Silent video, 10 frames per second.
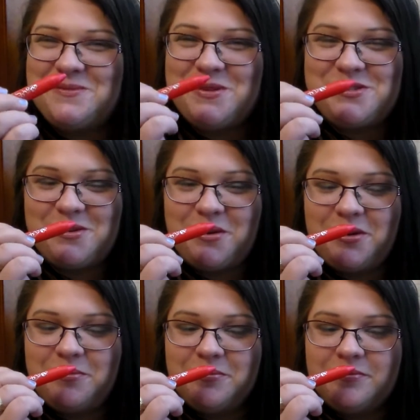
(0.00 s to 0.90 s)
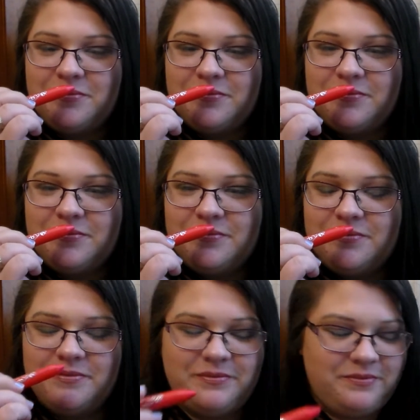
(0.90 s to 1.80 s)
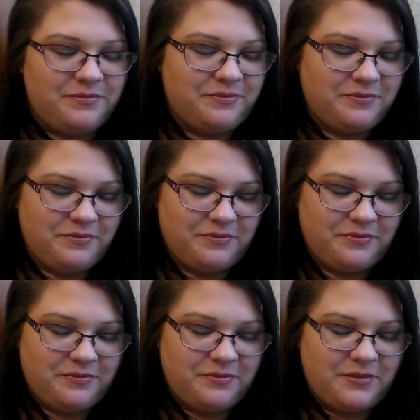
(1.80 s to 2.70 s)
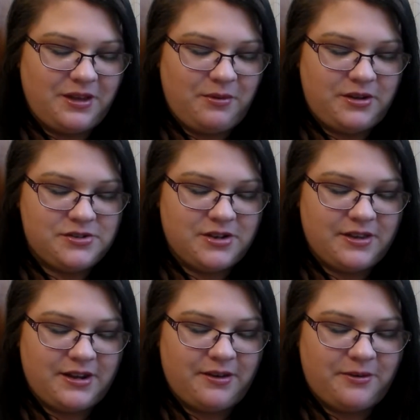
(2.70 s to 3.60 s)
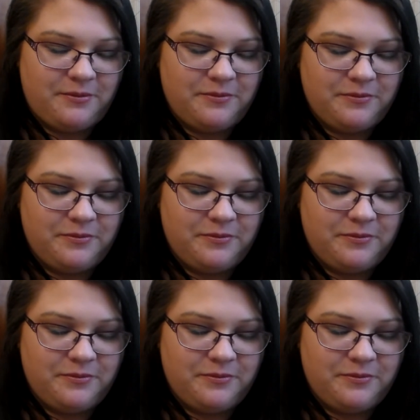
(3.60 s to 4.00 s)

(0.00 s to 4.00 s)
that smells so good. Mmm. Can't wait to try that out.